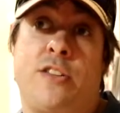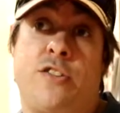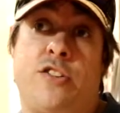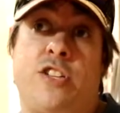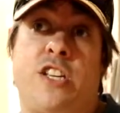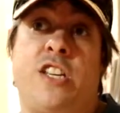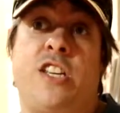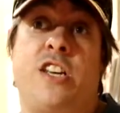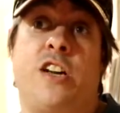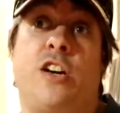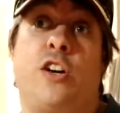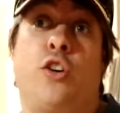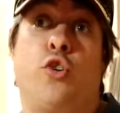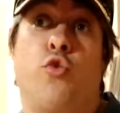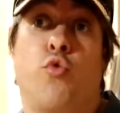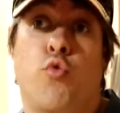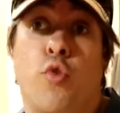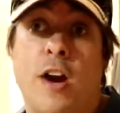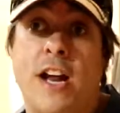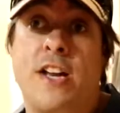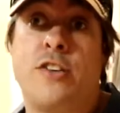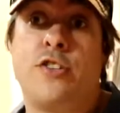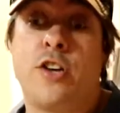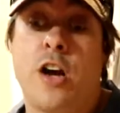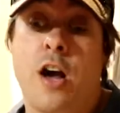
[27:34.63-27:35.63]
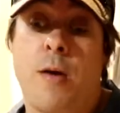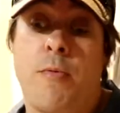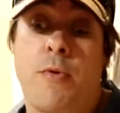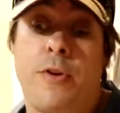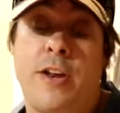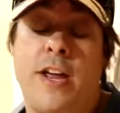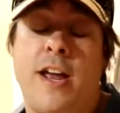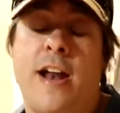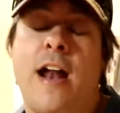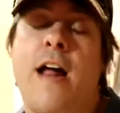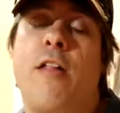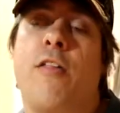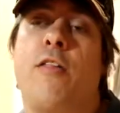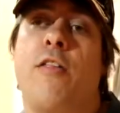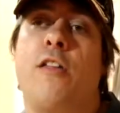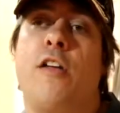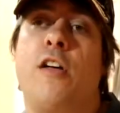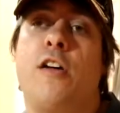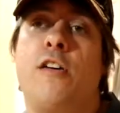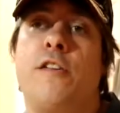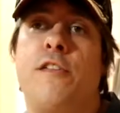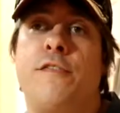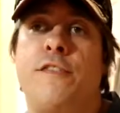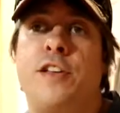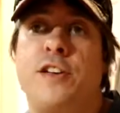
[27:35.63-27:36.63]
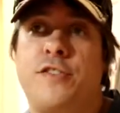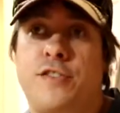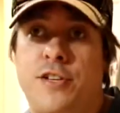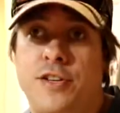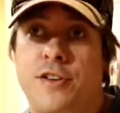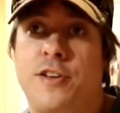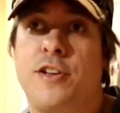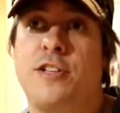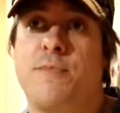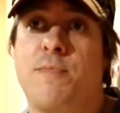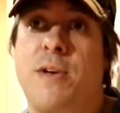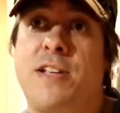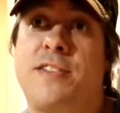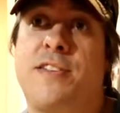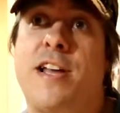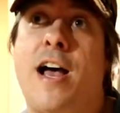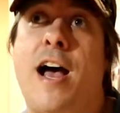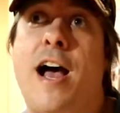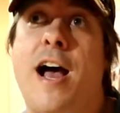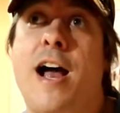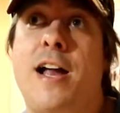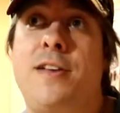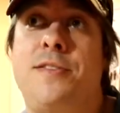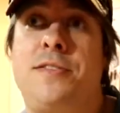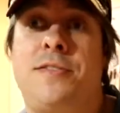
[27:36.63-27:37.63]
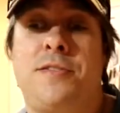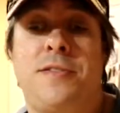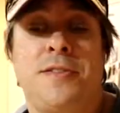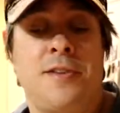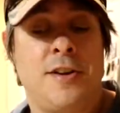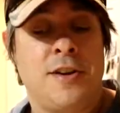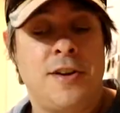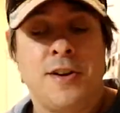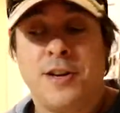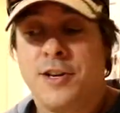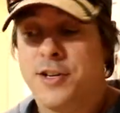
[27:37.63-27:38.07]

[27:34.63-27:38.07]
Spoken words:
She did a great job on that. I love that she does my sides.